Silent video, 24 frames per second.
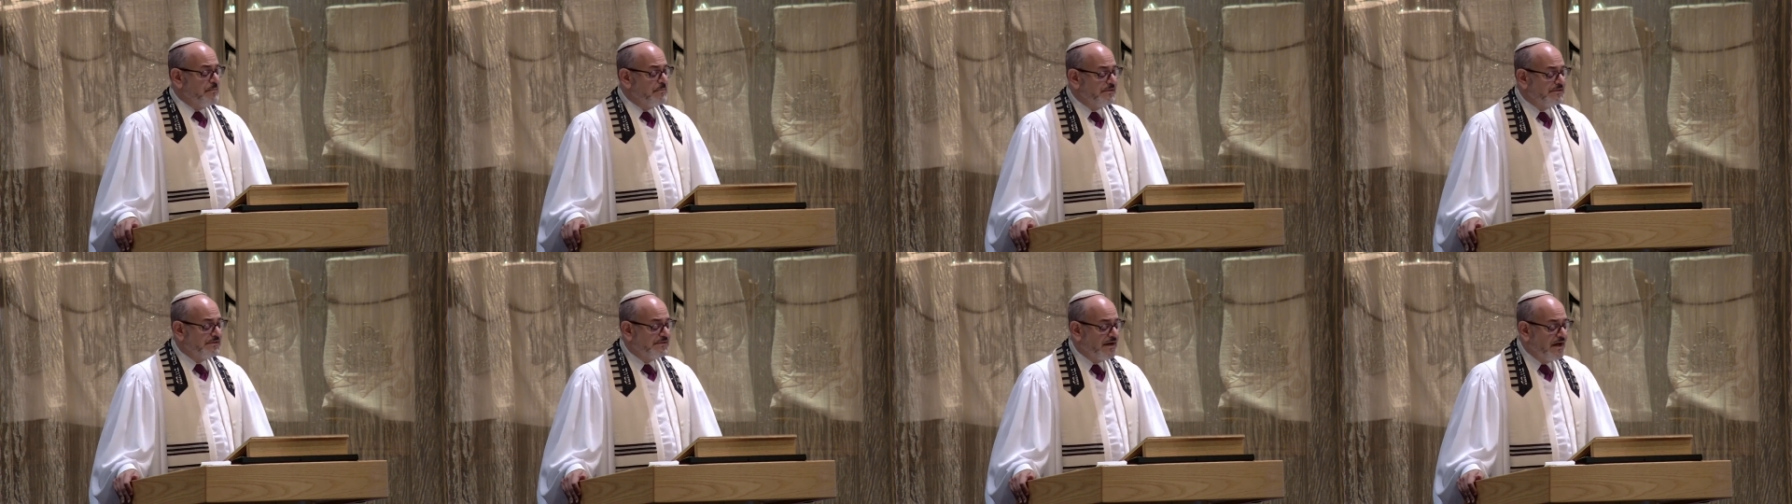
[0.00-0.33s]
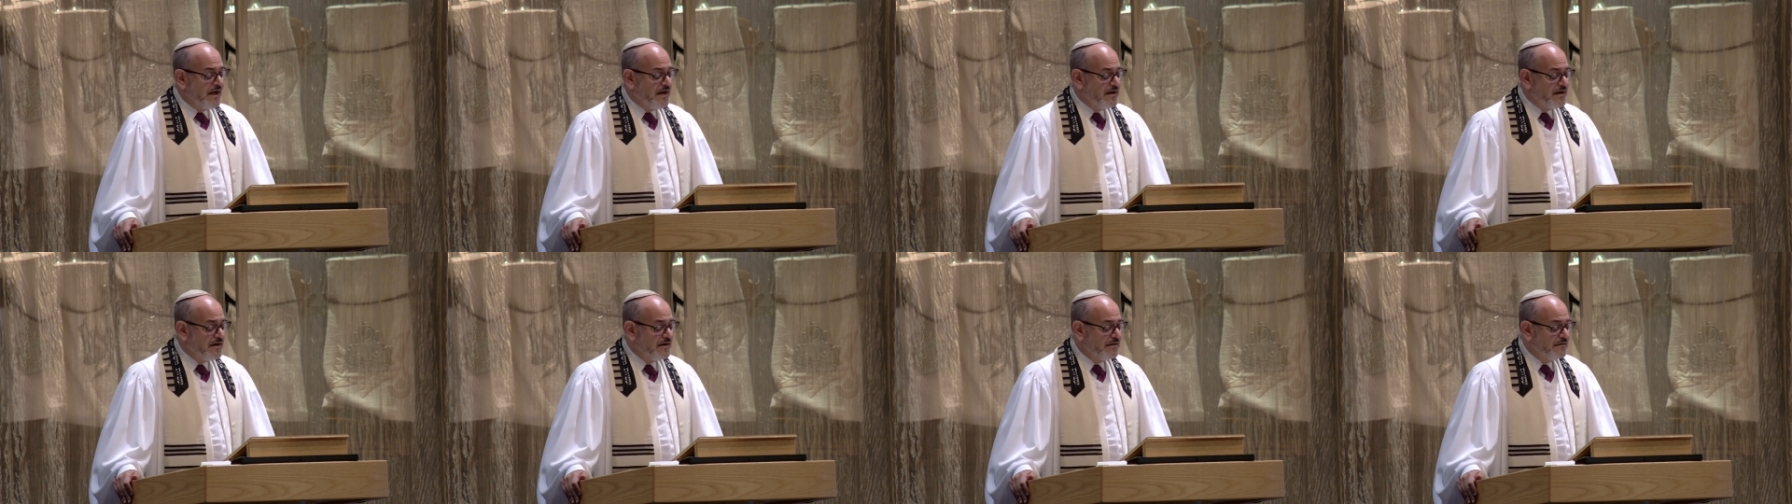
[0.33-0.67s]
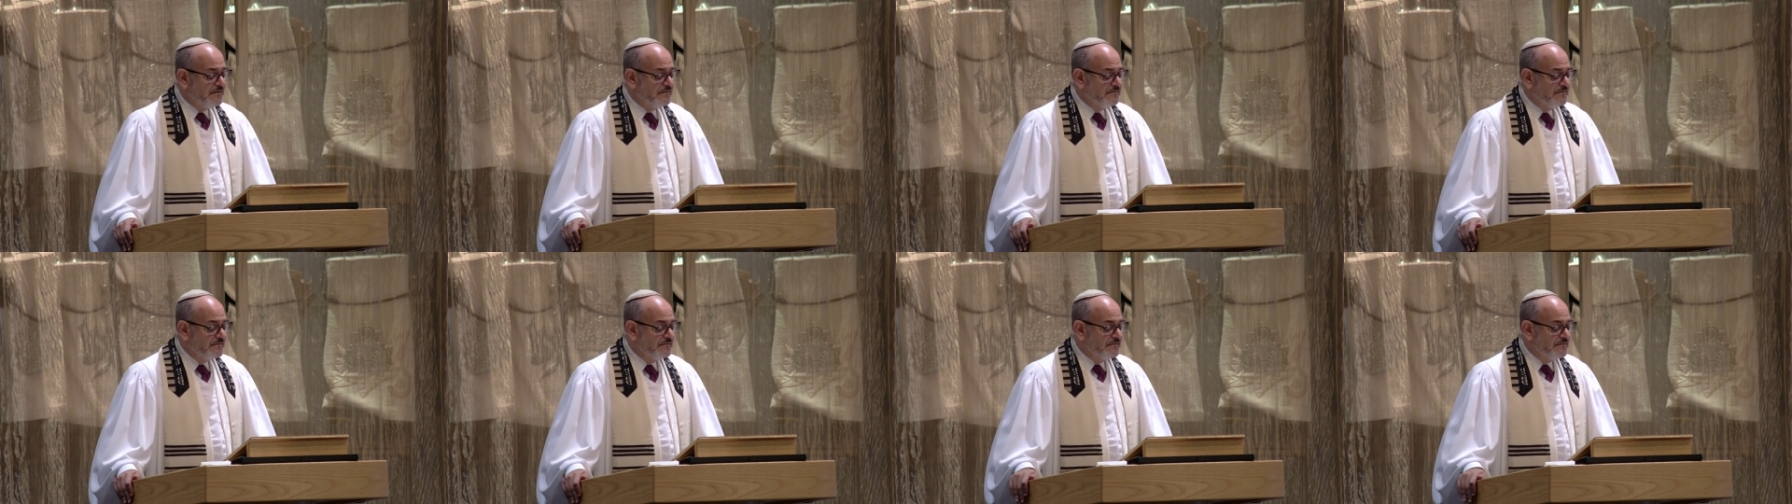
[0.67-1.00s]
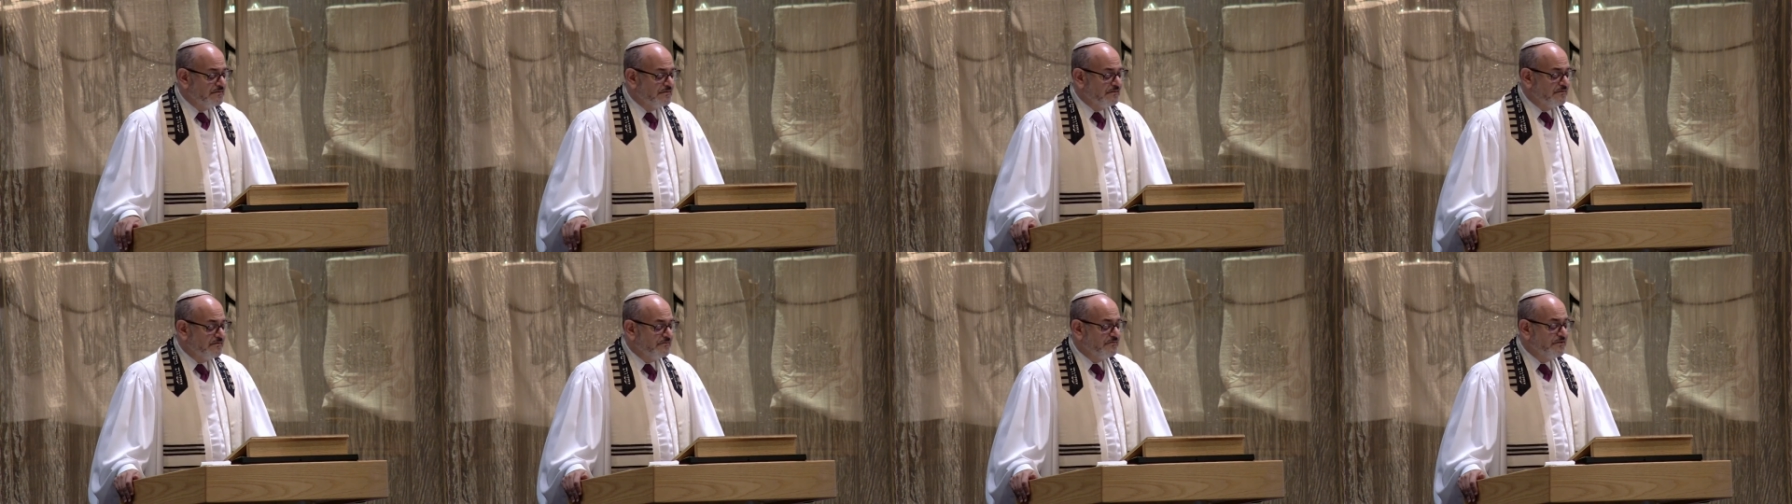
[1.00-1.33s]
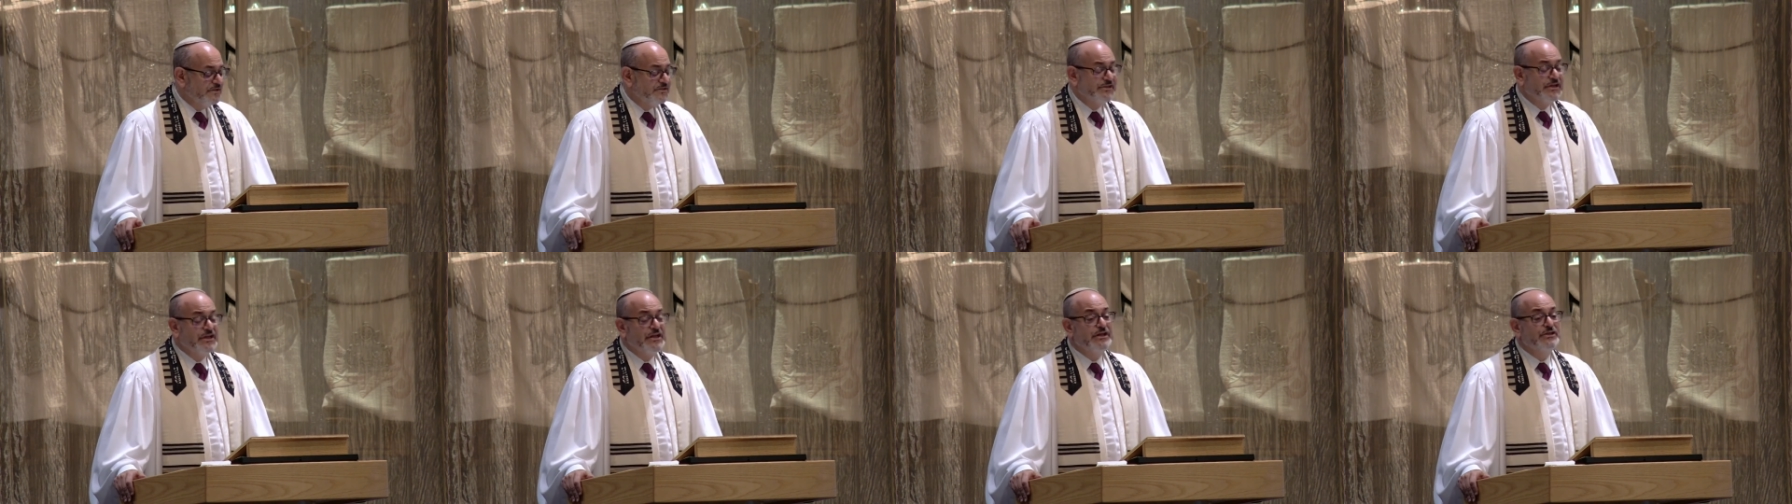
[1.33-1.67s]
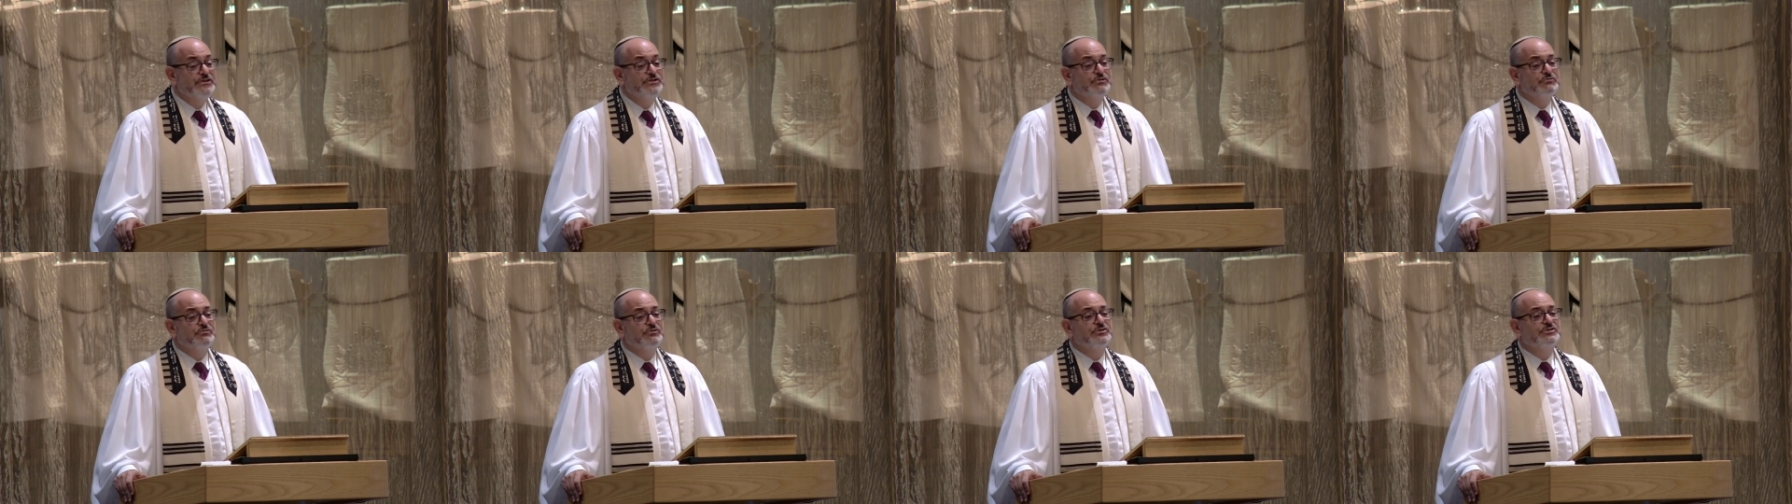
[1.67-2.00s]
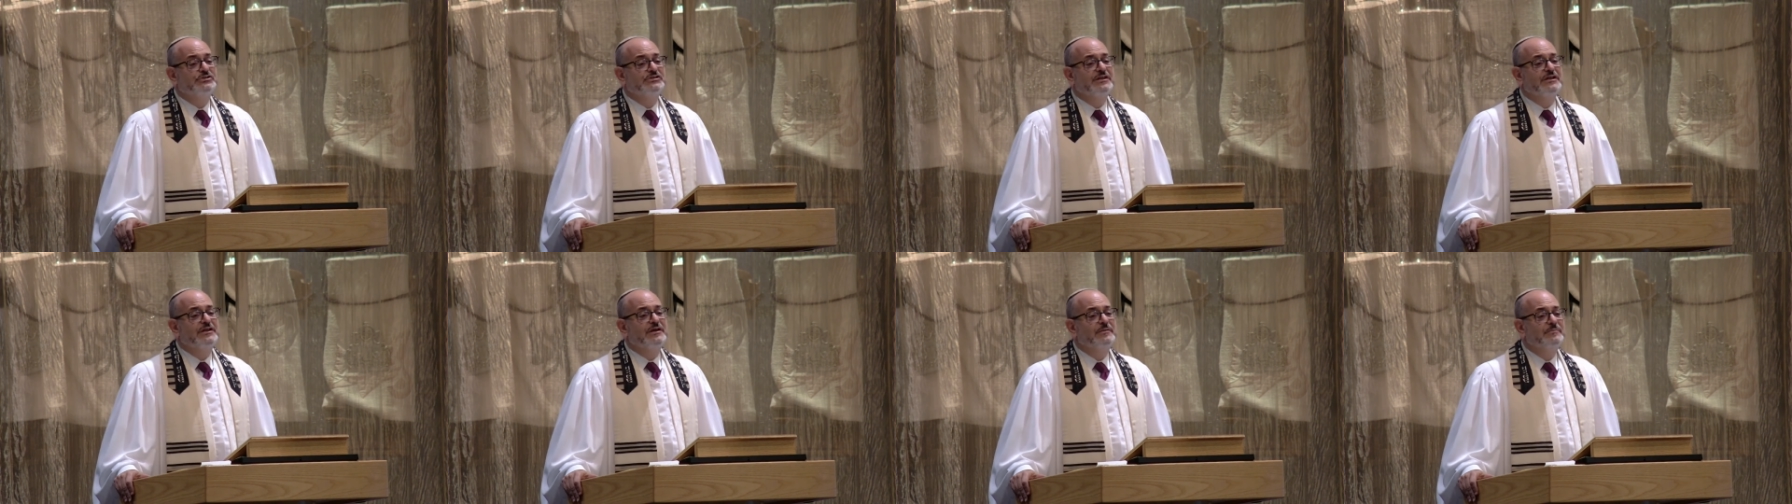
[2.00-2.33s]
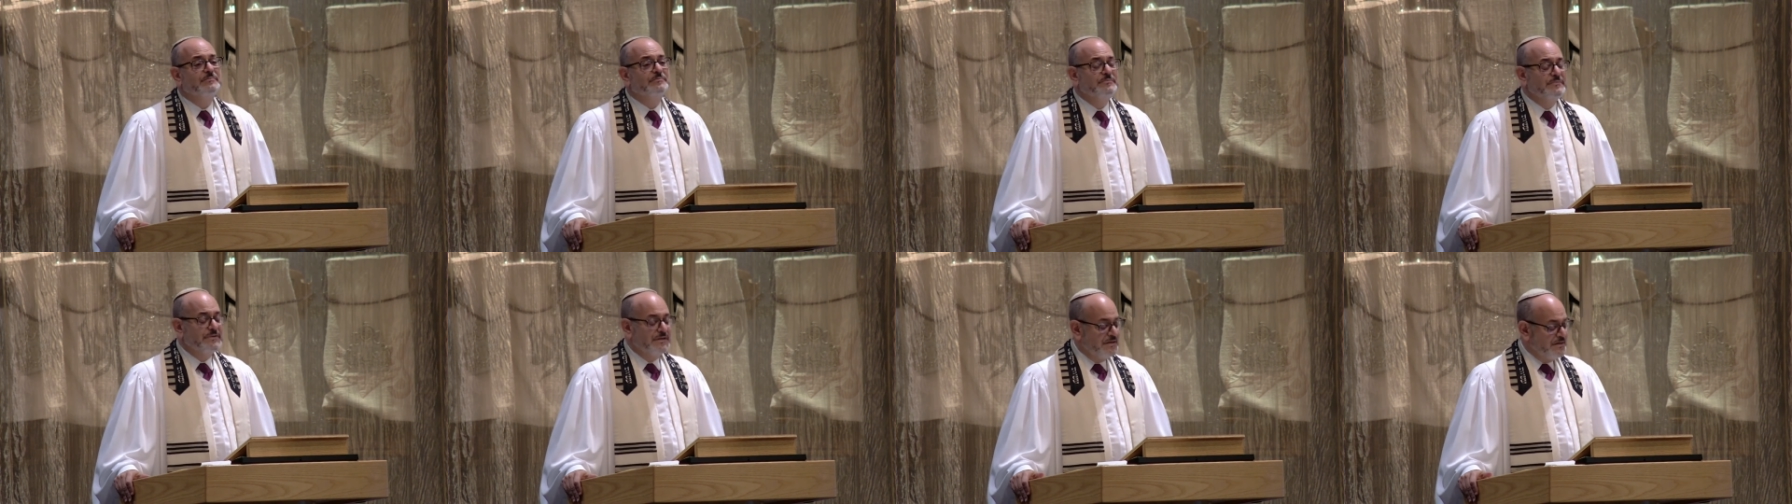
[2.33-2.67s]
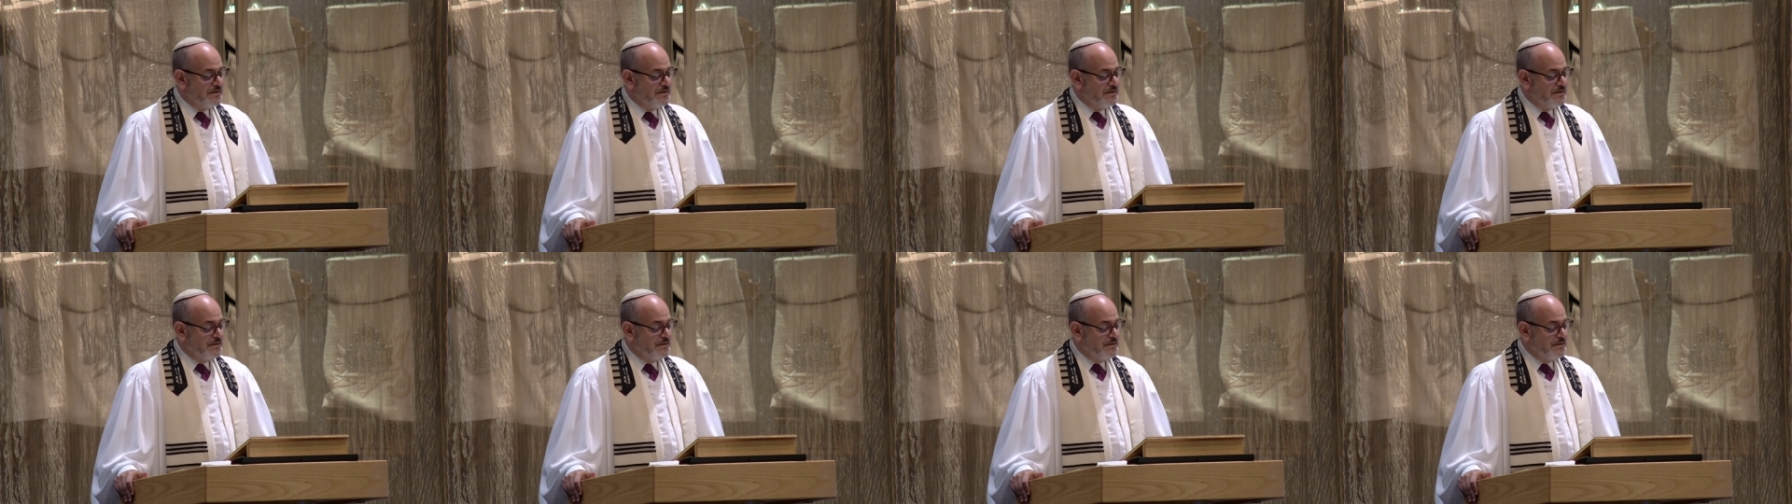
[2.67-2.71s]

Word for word: Masada, visiting Jerusalem,